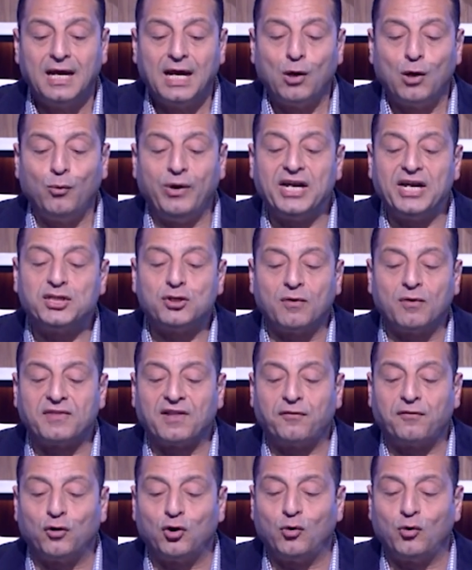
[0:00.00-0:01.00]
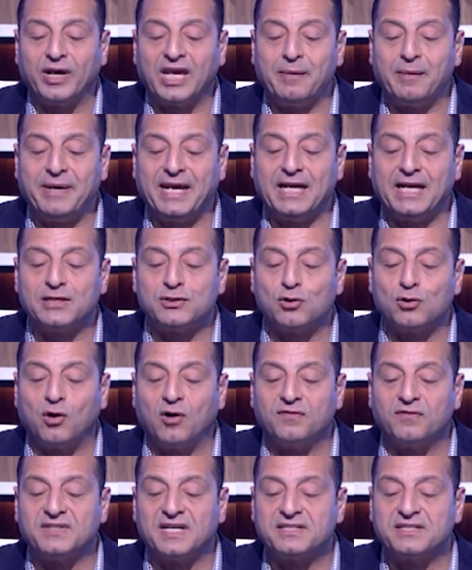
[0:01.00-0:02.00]
Which of the following means
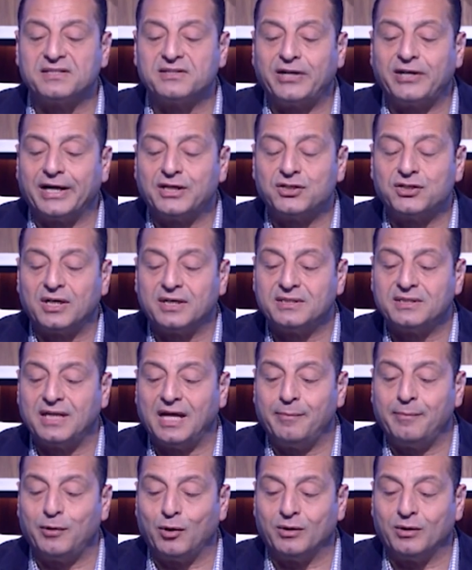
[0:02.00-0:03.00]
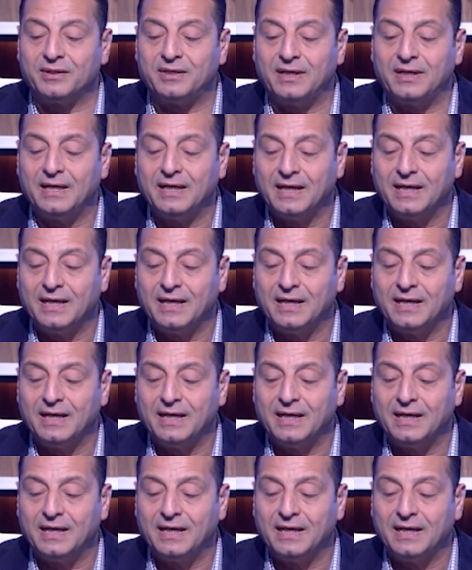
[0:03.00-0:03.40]
of the structure's immunity